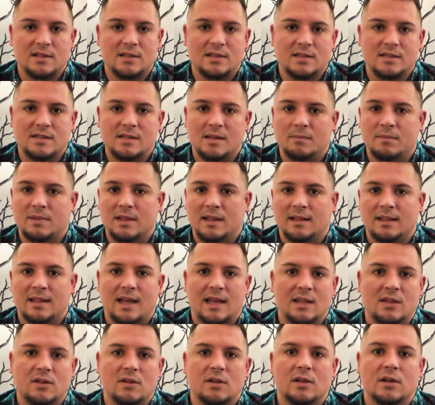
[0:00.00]
something
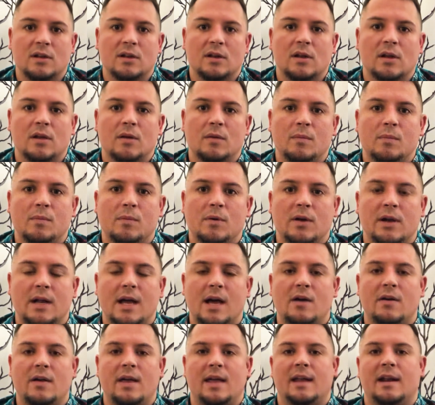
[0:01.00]
that you can put
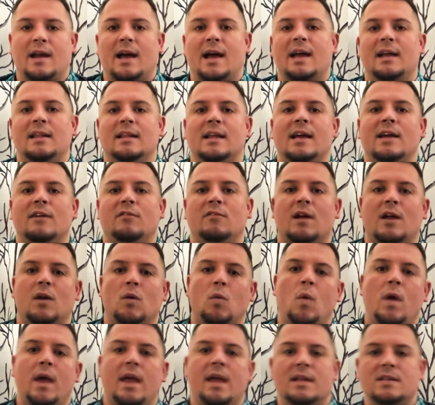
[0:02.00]
out and highlight right
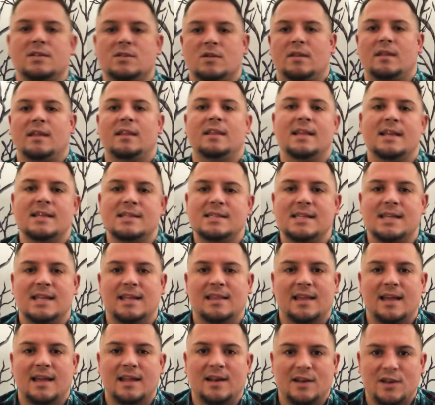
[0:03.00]
away so that they
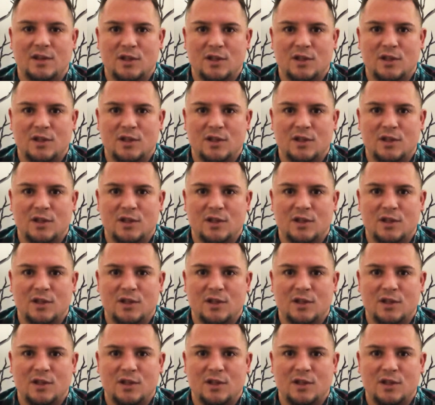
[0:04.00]
see that